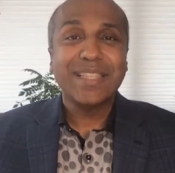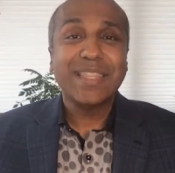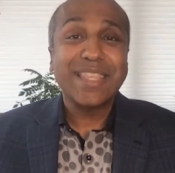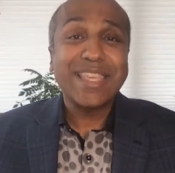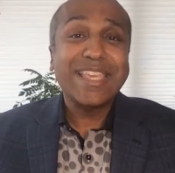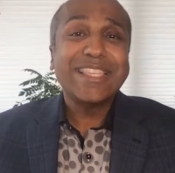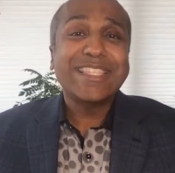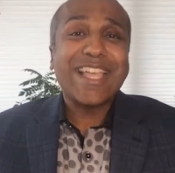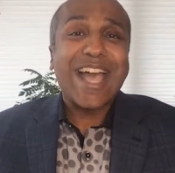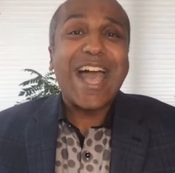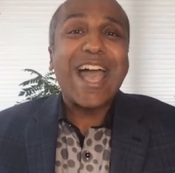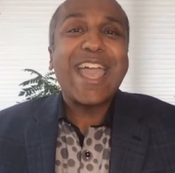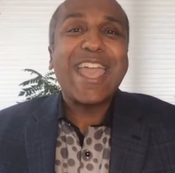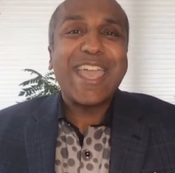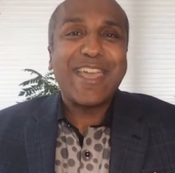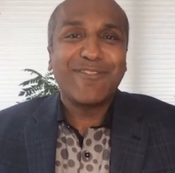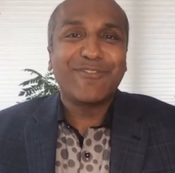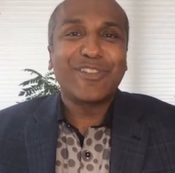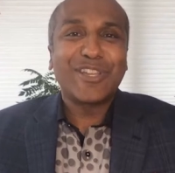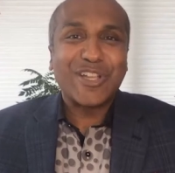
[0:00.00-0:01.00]
things I
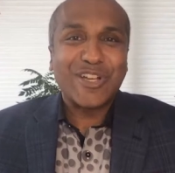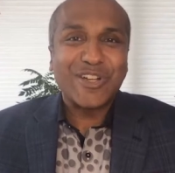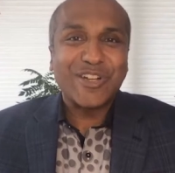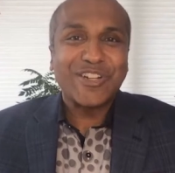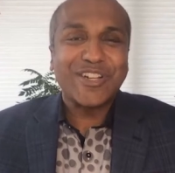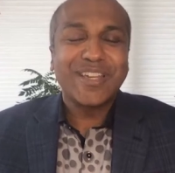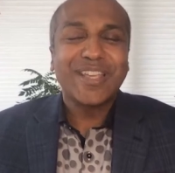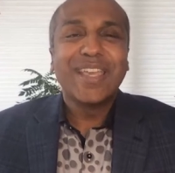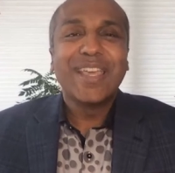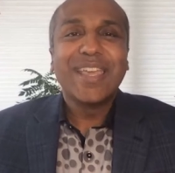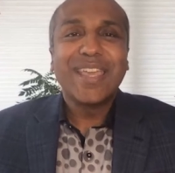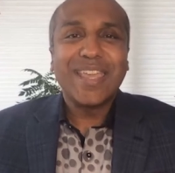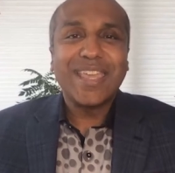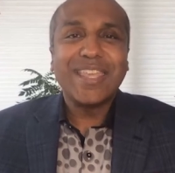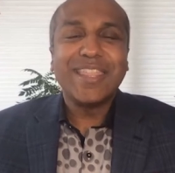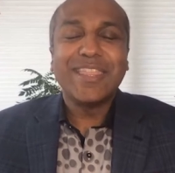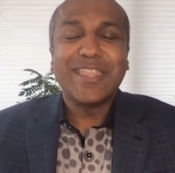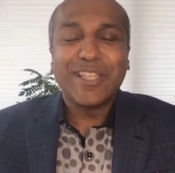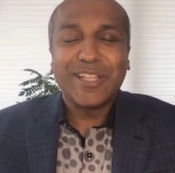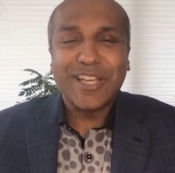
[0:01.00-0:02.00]
have learned
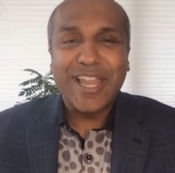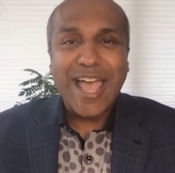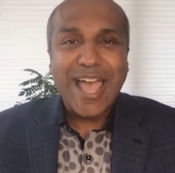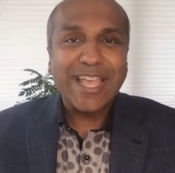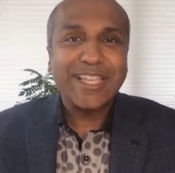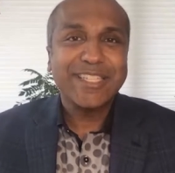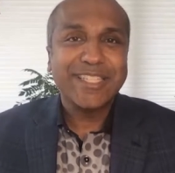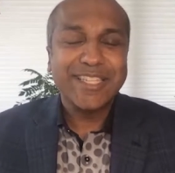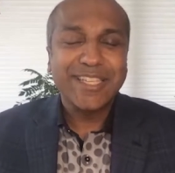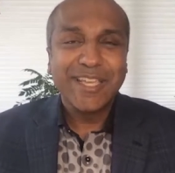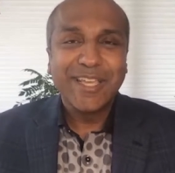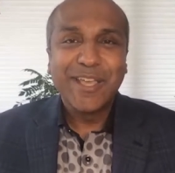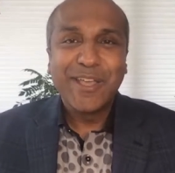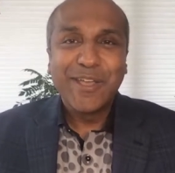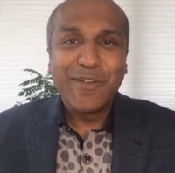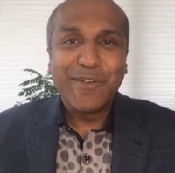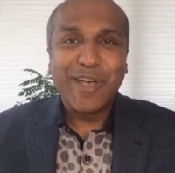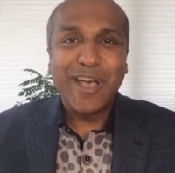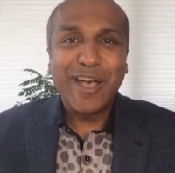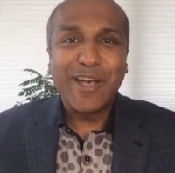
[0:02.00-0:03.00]
in the last
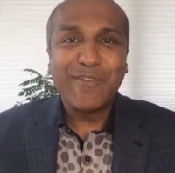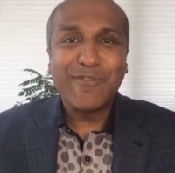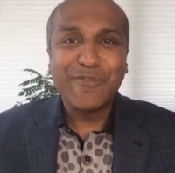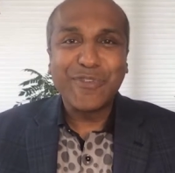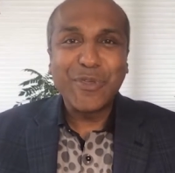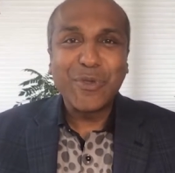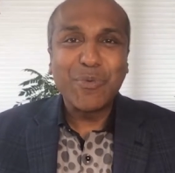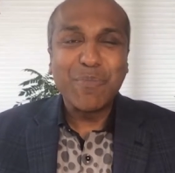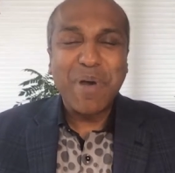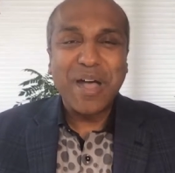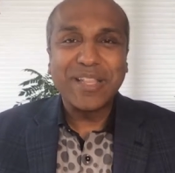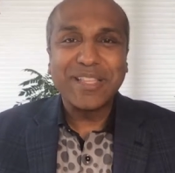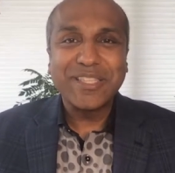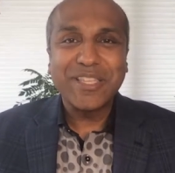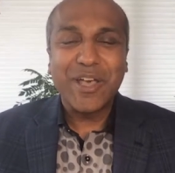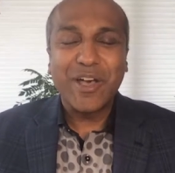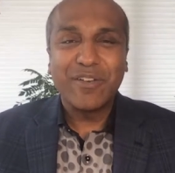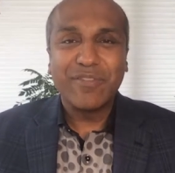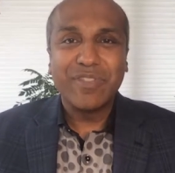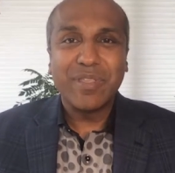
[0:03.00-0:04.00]
few months
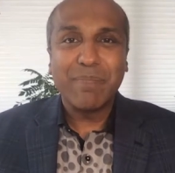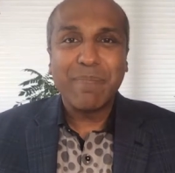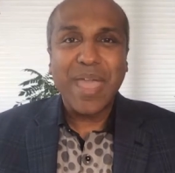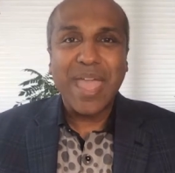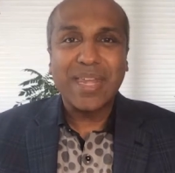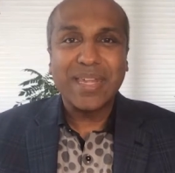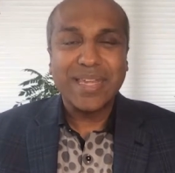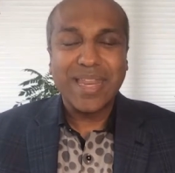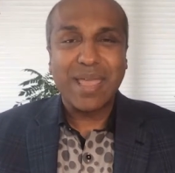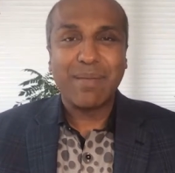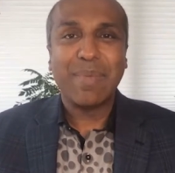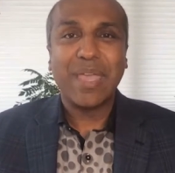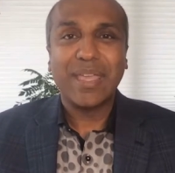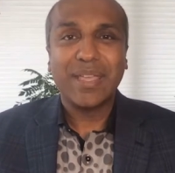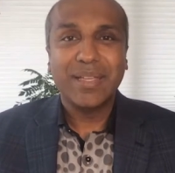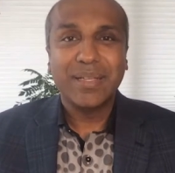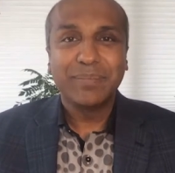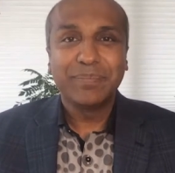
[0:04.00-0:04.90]
of the pandemic.